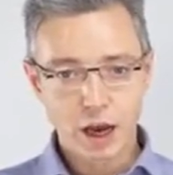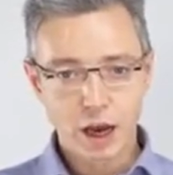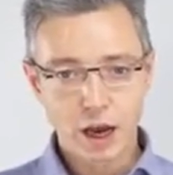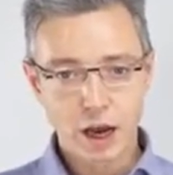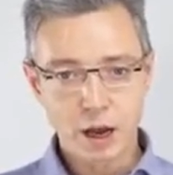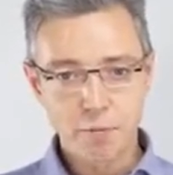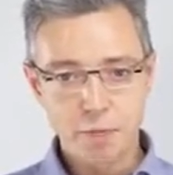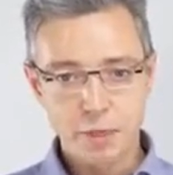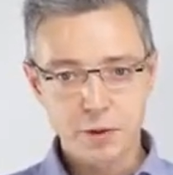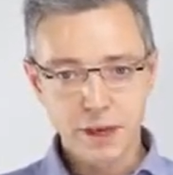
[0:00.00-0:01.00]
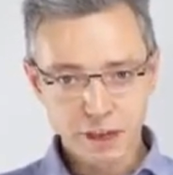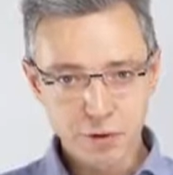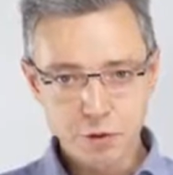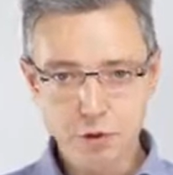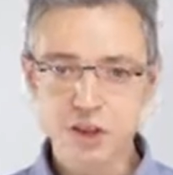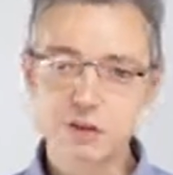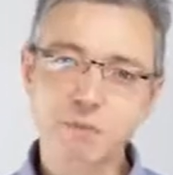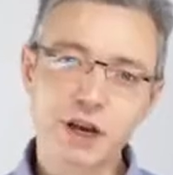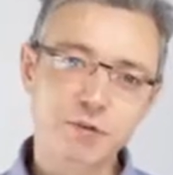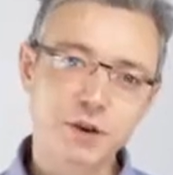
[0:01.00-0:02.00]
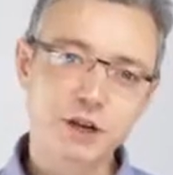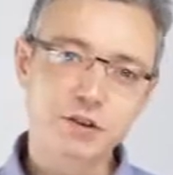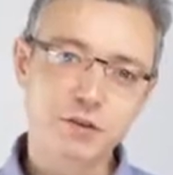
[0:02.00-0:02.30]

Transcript: You can compute these pairwise